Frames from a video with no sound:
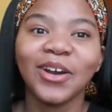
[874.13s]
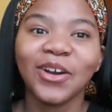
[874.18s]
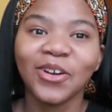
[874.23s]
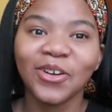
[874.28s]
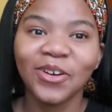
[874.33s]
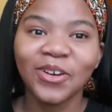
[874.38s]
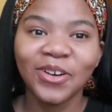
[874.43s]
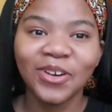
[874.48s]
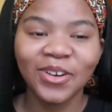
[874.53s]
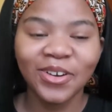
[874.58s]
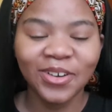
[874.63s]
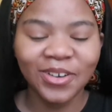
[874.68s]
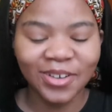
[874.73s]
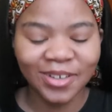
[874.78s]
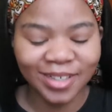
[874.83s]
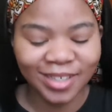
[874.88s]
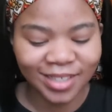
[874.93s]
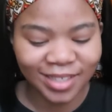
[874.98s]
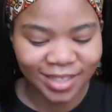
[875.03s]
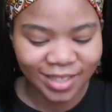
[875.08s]

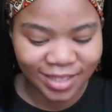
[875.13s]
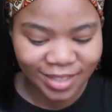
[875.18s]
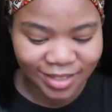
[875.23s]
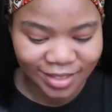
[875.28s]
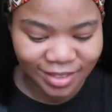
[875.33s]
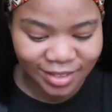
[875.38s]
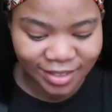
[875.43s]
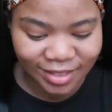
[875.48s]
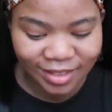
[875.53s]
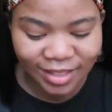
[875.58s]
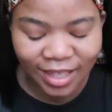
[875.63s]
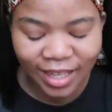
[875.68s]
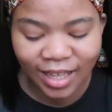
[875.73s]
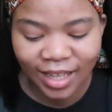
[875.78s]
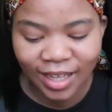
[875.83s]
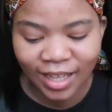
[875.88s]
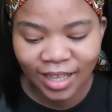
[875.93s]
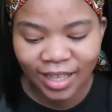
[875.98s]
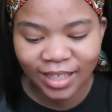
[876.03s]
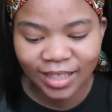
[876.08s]
Ooh.
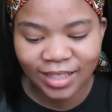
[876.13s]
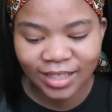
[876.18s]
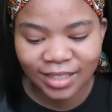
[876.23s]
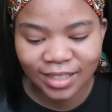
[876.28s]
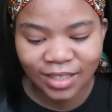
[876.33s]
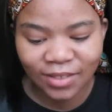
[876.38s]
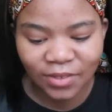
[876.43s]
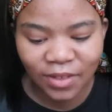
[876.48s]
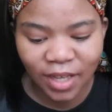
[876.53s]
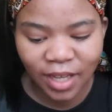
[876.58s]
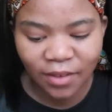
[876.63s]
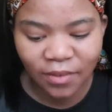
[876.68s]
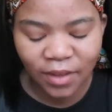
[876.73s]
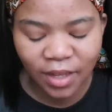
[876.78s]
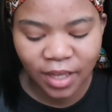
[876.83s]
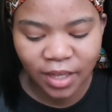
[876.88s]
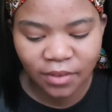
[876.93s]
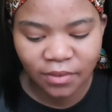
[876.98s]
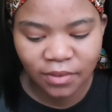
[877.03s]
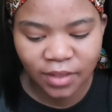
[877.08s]
Never have I
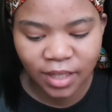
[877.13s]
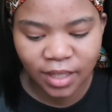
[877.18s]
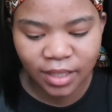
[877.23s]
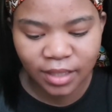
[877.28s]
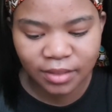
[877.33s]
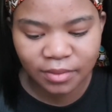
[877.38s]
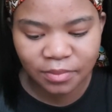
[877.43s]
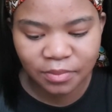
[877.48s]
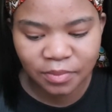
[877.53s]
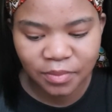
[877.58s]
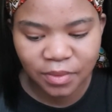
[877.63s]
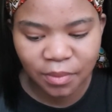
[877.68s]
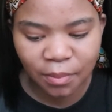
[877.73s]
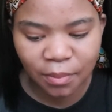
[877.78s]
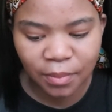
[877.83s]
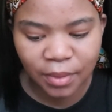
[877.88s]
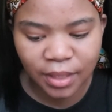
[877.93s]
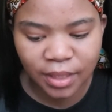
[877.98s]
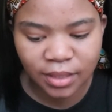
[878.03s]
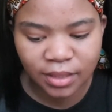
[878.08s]
ever
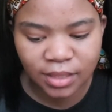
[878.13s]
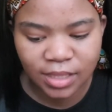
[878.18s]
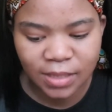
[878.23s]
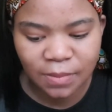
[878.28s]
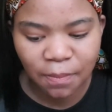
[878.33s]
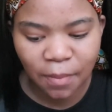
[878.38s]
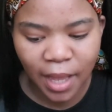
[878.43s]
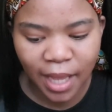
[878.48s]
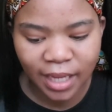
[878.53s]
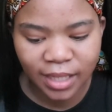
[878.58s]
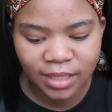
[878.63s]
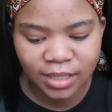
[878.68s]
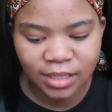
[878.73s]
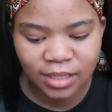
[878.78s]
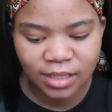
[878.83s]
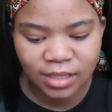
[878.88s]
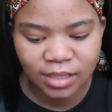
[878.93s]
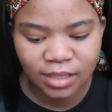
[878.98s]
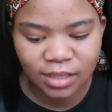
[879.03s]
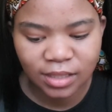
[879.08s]
been
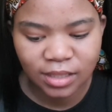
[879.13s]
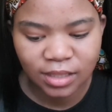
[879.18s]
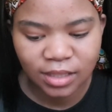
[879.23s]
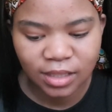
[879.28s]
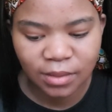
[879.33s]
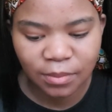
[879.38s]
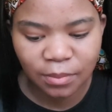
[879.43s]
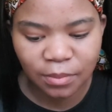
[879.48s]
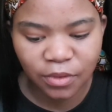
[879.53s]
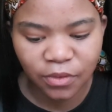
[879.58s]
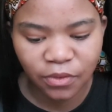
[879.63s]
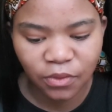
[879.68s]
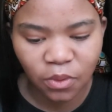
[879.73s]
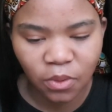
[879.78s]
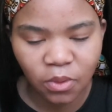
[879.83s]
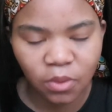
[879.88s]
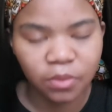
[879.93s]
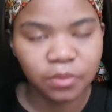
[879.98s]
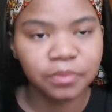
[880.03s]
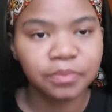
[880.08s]
spiked
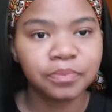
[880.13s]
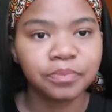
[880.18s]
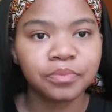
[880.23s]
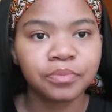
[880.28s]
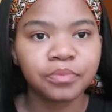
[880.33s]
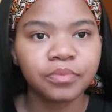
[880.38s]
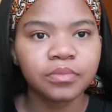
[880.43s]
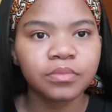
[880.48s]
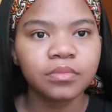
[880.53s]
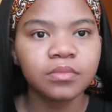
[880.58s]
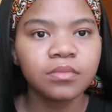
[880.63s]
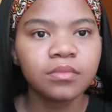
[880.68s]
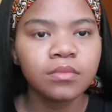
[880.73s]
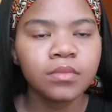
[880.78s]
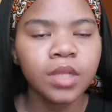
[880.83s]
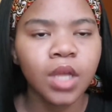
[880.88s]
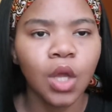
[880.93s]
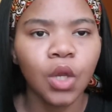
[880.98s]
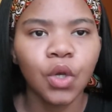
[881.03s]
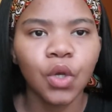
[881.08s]
before.
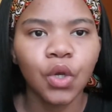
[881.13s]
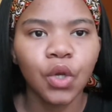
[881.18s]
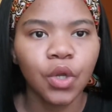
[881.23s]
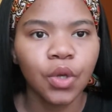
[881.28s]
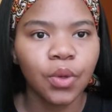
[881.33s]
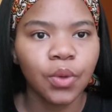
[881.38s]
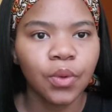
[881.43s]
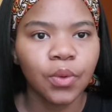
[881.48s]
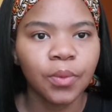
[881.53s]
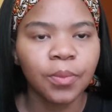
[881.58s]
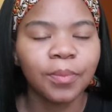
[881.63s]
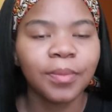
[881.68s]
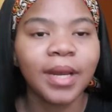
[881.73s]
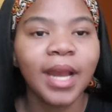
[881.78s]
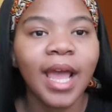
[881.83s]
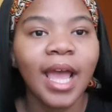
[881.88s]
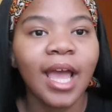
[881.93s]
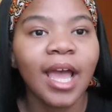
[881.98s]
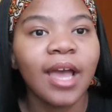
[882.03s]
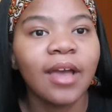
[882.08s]
No, but I
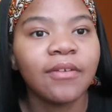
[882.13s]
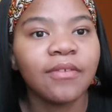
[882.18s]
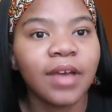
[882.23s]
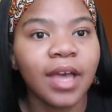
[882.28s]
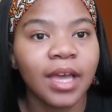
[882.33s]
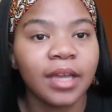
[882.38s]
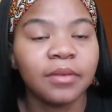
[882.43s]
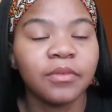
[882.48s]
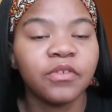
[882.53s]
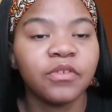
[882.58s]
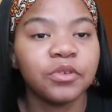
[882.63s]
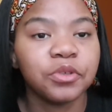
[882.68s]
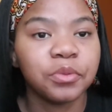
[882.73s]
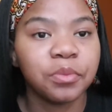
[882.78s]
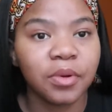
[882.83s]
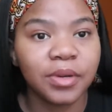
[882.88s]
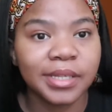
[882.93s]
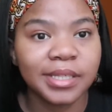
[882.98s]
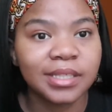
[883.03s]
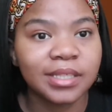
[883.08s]
have had food
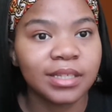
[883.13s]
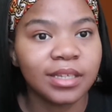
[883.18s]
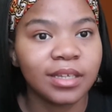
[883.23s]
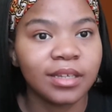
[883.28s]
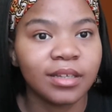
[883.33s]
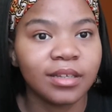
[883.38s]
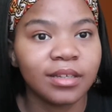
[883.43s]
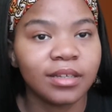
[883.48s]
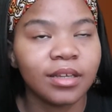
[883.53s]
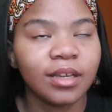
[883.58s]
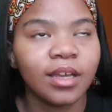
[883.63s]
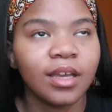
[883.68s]
poisoning